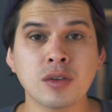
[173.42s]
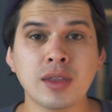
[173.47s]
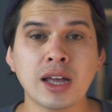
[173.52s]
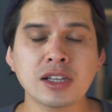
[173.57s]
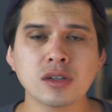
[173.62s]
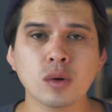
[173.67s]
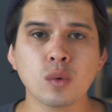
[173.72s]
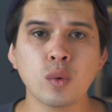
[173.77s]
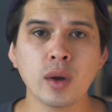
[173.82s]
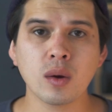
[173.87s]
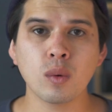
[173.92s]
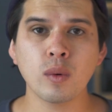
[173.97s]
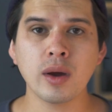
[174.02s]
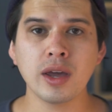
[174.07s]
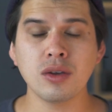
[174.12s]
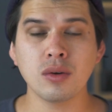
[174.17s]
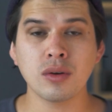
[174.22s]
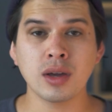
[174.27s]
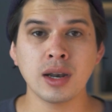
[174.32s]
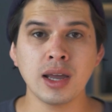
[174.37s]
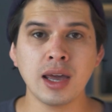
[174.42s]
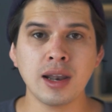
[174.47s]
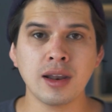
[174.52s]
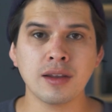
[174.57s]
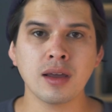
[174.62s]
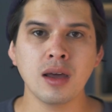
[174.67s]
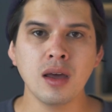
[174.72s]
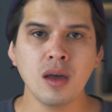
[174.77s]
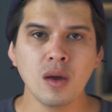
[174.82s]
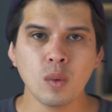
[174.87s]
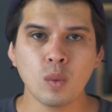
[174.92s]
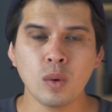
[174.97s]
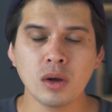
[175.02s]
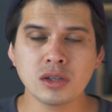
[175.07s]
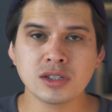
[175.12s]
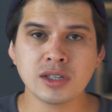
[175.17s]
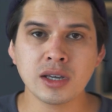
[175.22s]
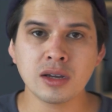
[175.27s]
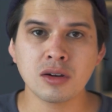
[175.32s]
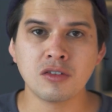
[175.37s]
So that's a quick way you can edit
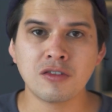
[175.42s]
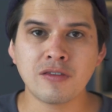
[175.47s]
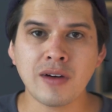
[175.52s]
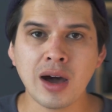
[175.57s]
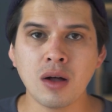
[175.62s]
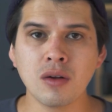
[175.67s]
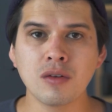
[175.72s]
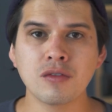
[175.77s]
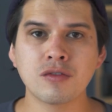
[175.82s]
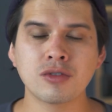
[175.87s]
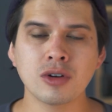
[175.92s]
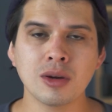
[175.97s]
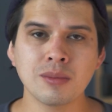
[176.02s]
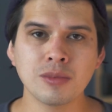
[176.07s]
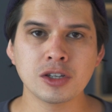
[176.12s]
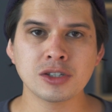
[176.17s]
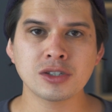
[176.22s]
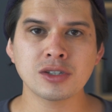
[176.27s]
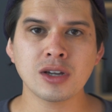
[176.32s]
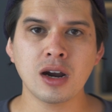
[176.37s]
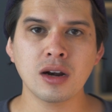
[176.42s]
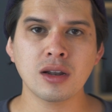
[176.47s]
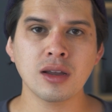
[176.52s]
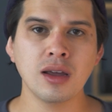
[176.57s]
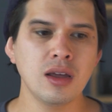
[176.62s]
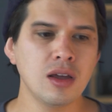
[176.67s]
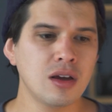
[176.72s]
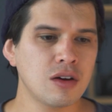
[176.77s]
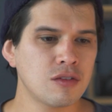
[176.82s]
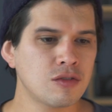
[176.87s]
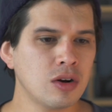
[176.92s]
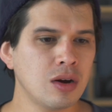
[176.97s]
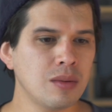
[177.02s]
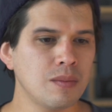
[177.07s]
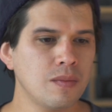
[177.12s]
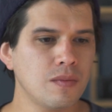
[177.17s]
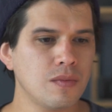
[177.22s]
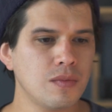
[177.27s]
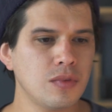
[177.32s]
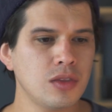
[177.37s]
one single file from the start
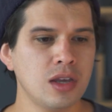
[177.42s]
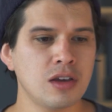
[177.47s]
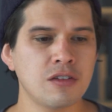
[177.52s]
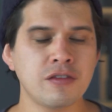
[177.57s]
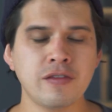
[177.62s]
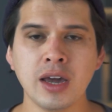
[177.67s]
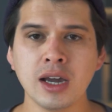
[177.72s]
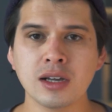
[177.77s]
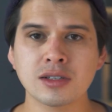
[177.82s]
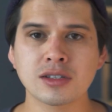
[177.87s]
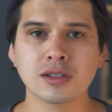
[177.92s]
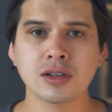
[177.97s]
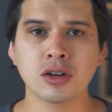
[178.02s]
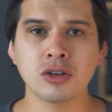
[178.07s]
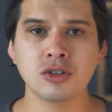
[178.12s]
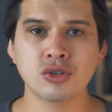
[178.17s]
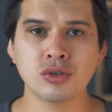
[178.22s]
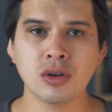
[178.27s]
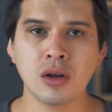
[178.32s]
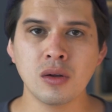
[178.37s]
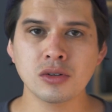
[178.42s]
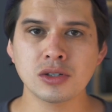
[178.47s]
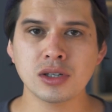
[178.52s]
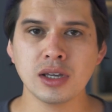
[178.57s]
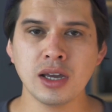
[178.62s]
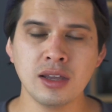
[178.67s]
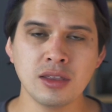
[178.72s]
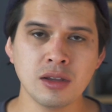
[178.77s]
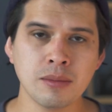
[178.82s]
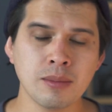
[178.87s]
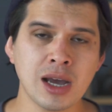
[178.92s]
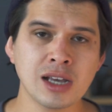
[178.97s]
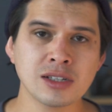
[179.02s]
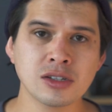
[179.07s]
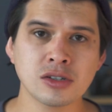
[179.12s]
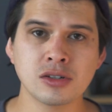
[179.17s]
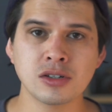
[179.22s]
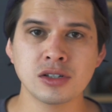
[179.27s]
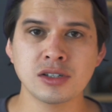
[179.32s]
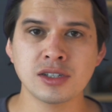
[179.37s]
from the effects controls in the
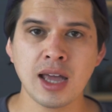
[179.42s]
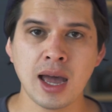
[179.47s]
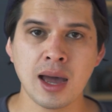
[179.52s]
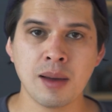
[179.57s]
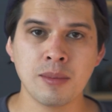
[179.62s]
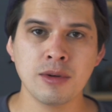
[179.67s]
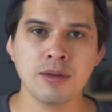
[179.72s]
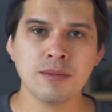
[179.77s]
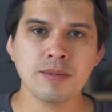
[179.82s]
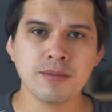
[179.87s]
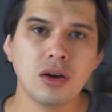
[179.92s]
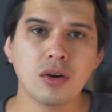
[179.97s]
masters tab.